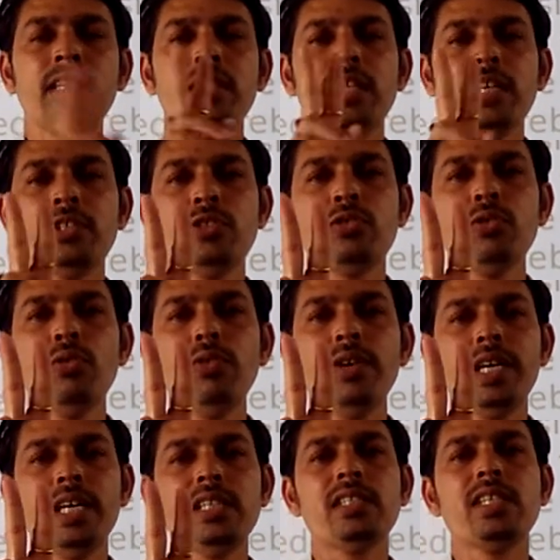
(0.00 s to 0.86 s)
the
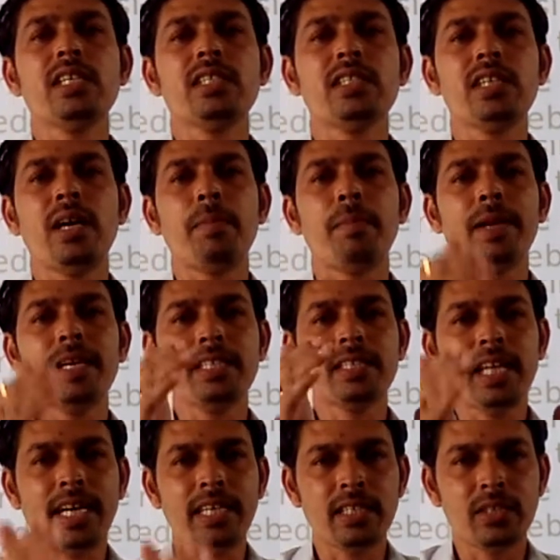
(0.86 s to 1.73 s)
2 is the
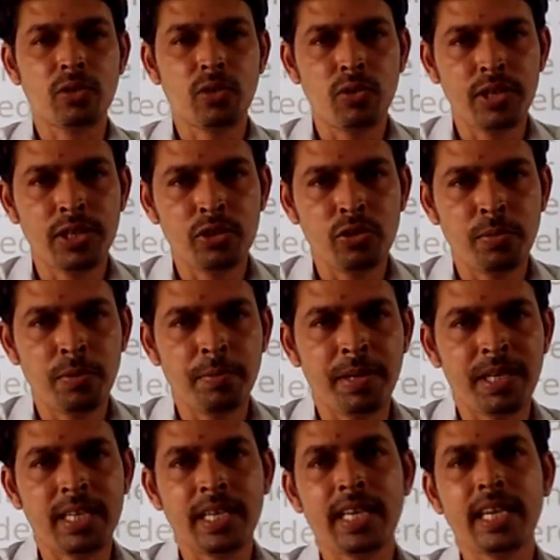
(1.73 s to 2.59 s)
surplus that going to be
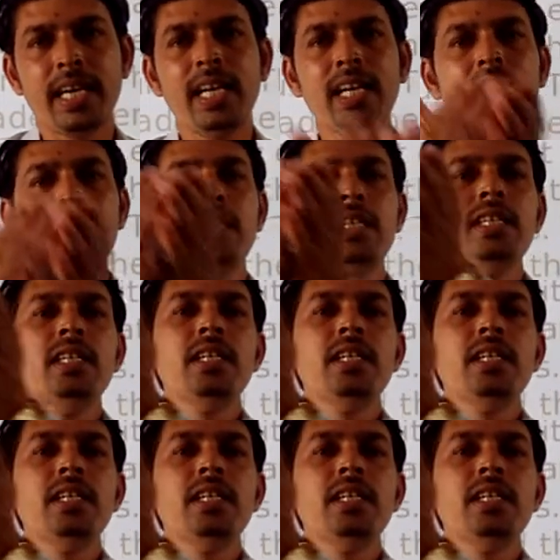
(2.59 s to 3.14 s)
material,